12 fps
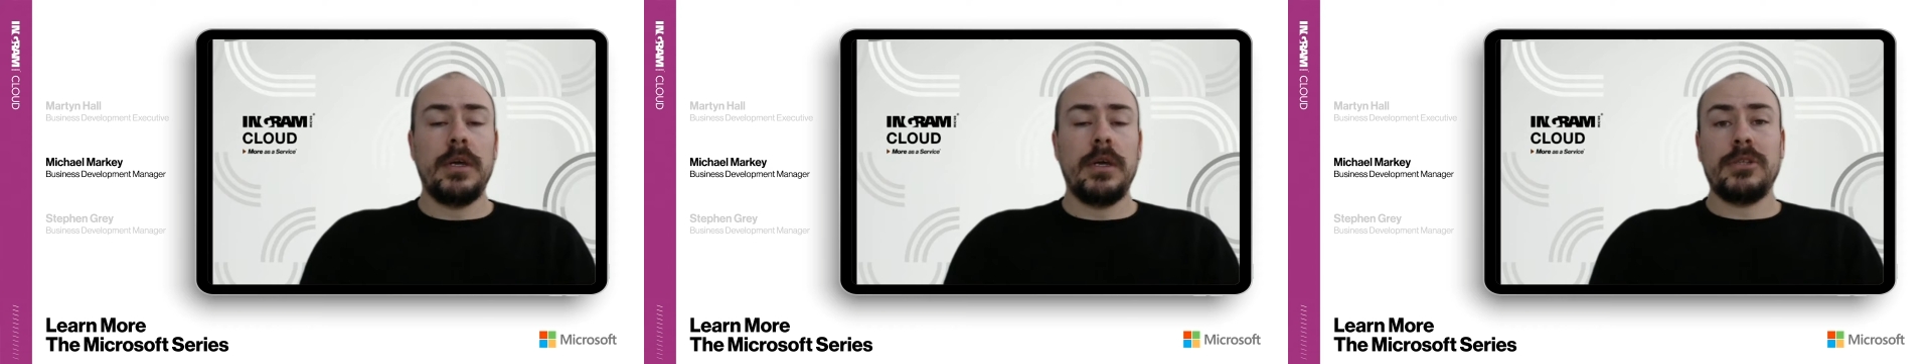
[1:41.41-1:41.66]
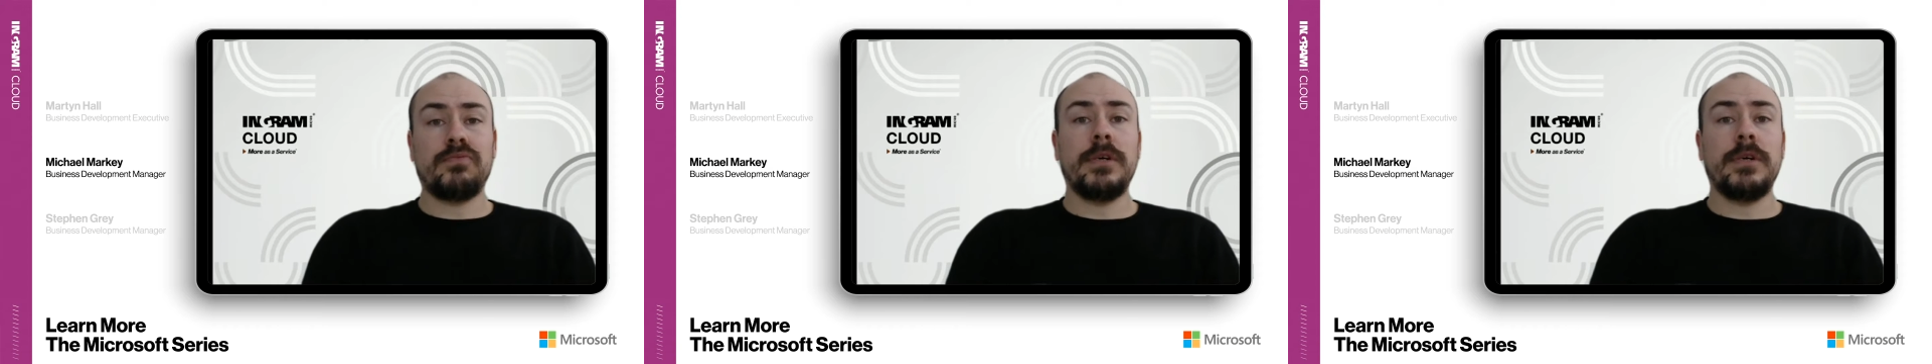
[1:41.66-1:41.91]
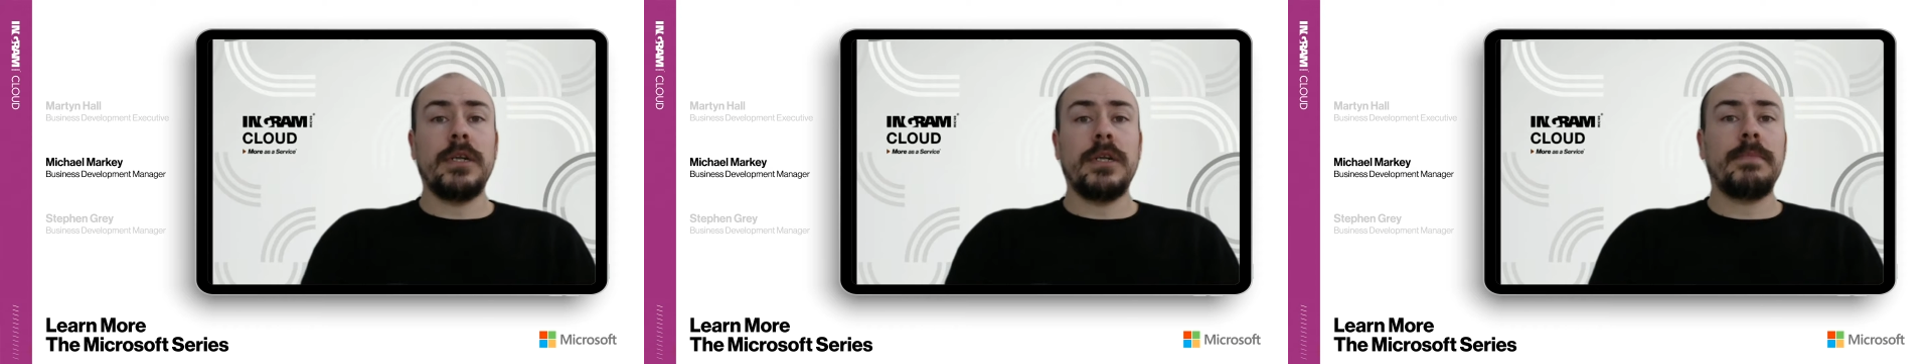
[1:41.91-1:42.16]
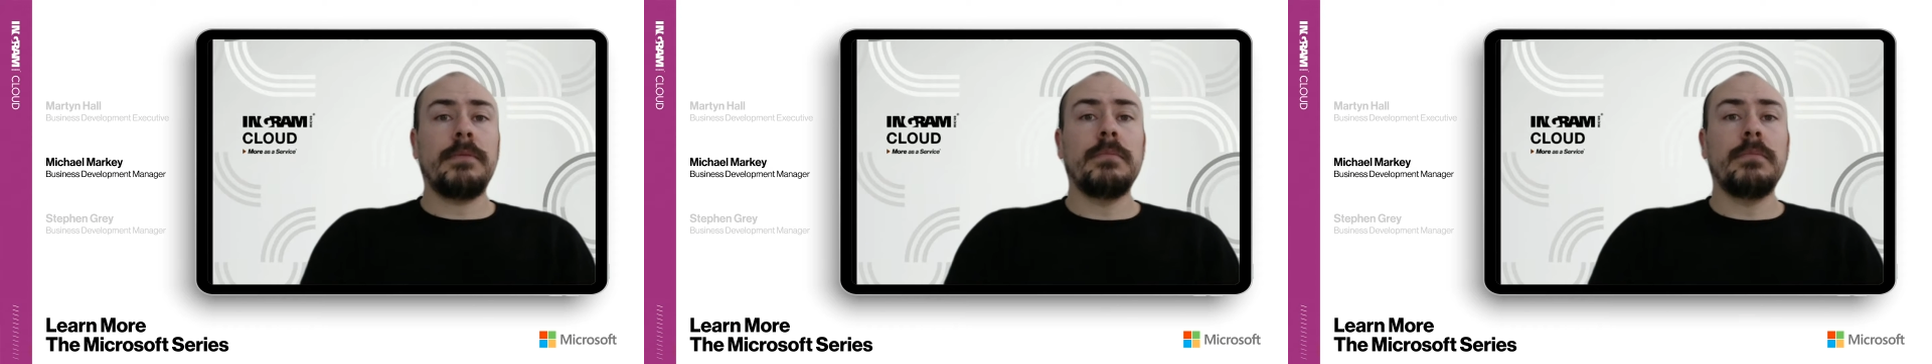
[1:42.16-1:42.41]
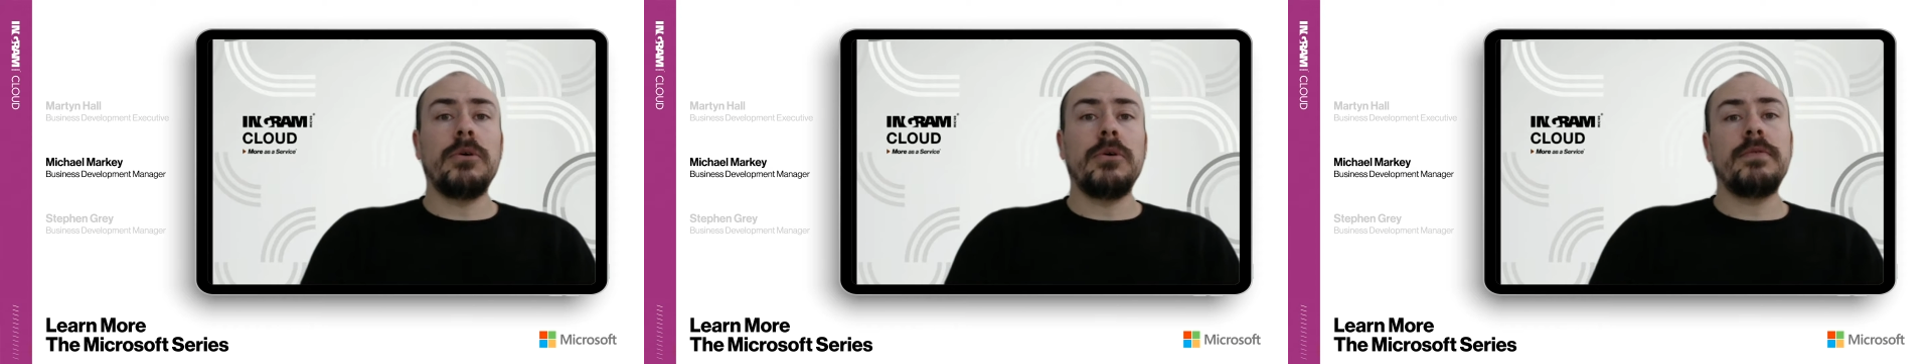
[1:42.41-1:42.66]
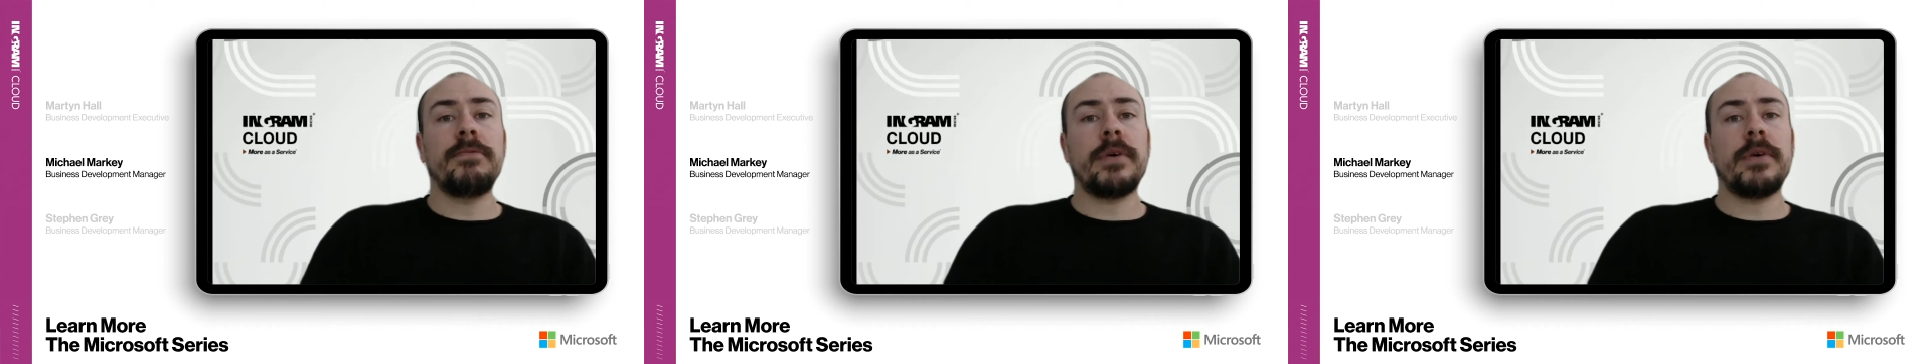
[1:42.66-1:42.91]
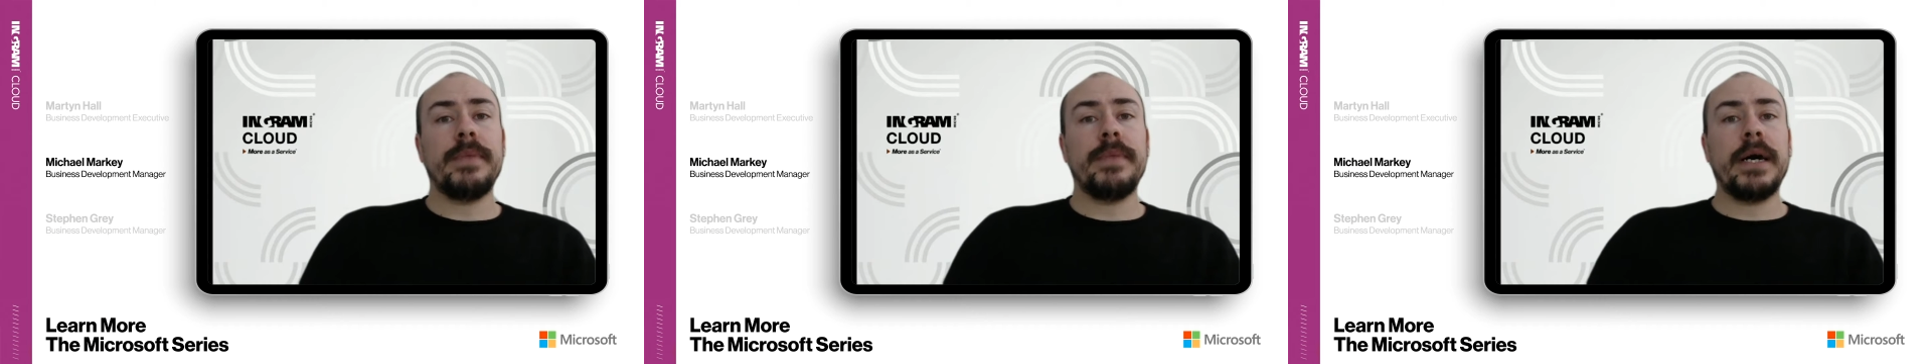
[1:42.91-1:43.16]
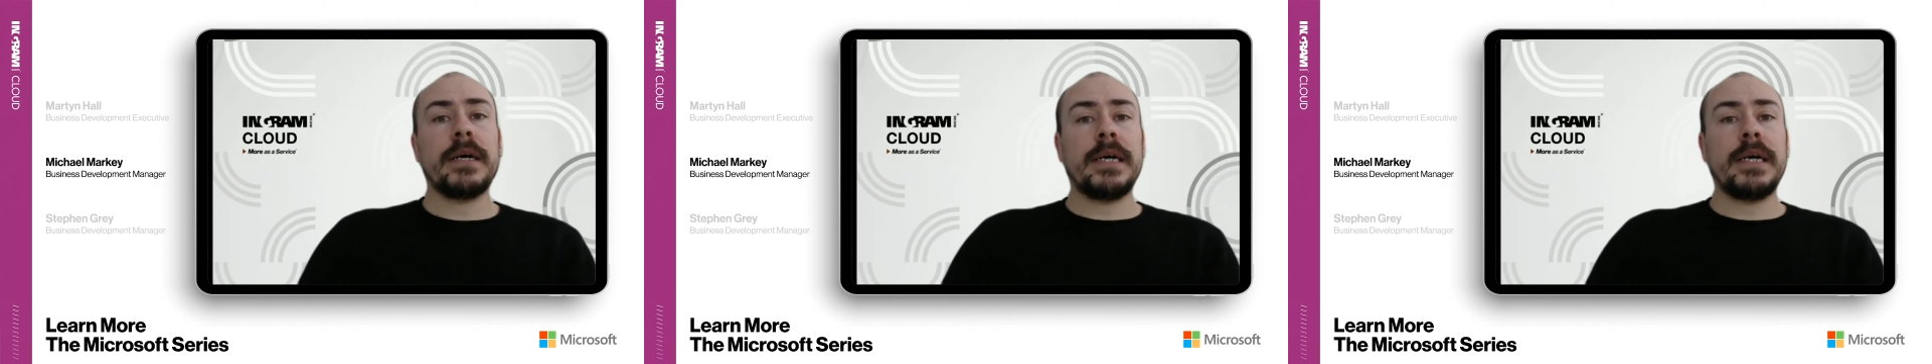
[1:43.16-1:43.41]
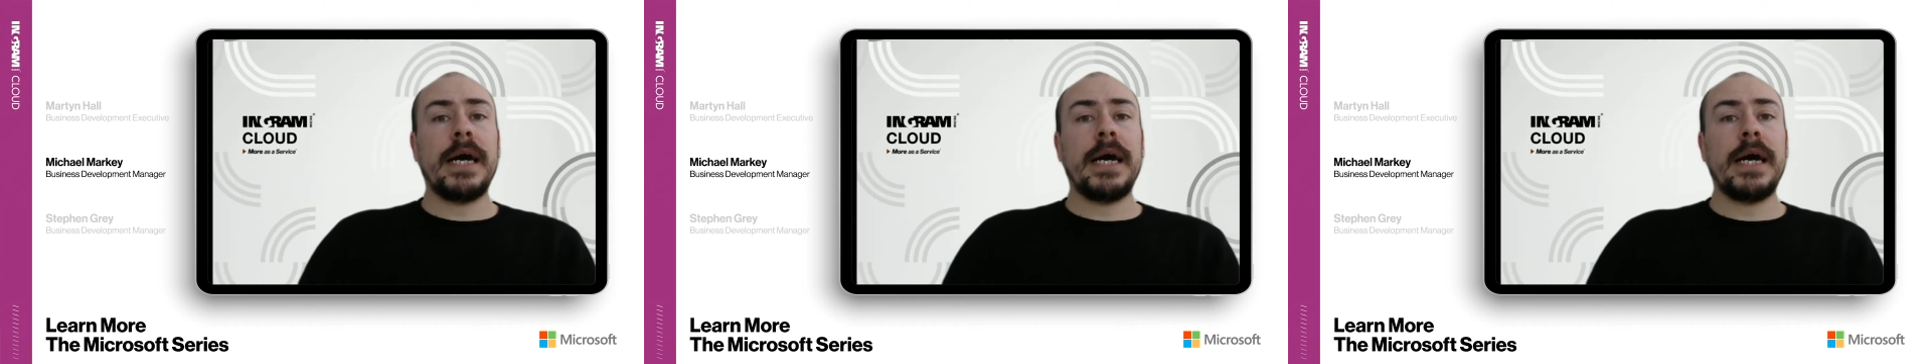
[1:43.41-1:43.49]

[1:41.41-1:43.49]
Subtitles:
it's really about moving from that